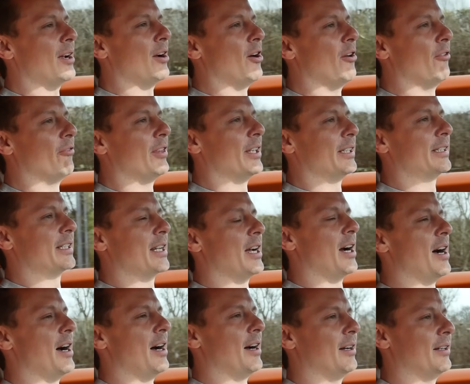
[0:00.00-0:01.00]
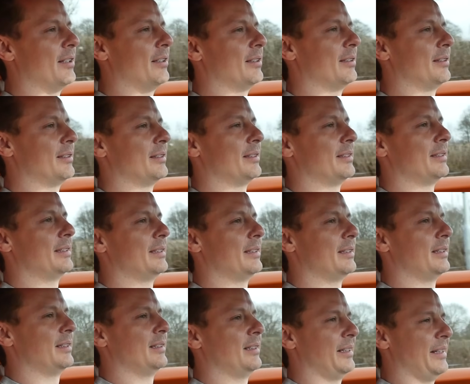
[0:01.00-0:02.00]
of this car?
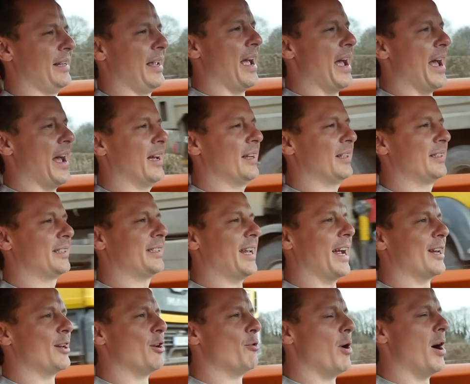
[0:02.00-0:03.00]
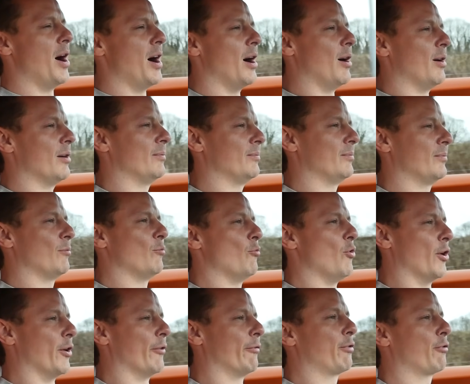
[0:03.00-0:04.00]
Yeah, Sang Noir,
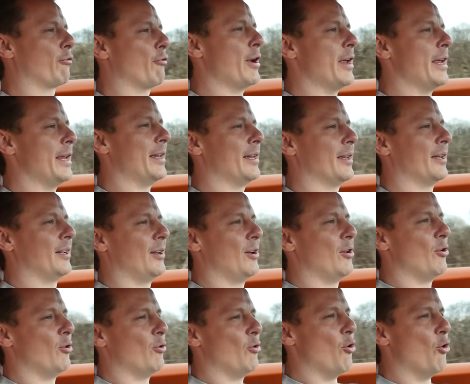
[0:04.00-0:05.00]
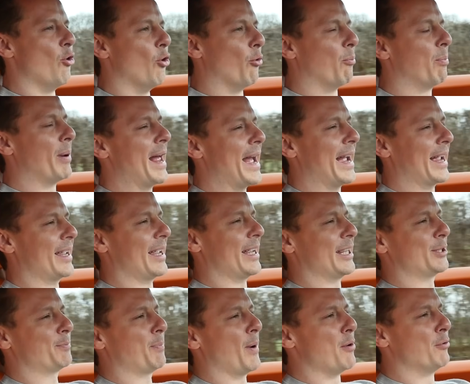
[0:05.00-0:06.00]
one of 3. All black,
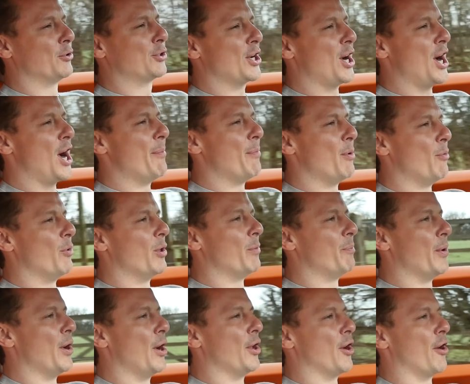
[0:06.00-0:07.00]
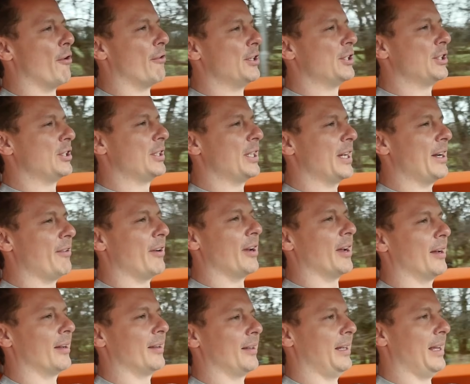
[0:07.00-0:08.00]
exposed carbon with burnt orange
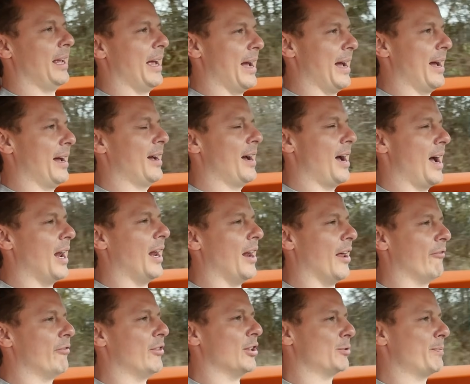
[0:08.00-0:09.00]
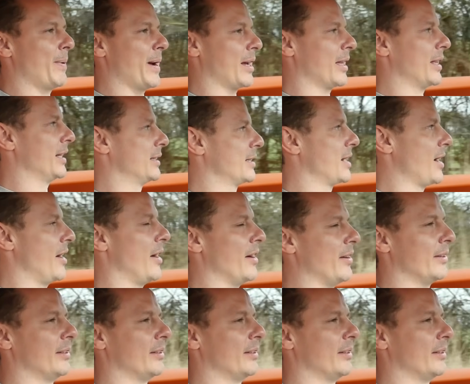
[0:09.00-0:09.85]
interior. Yeah, I love the spec of this car.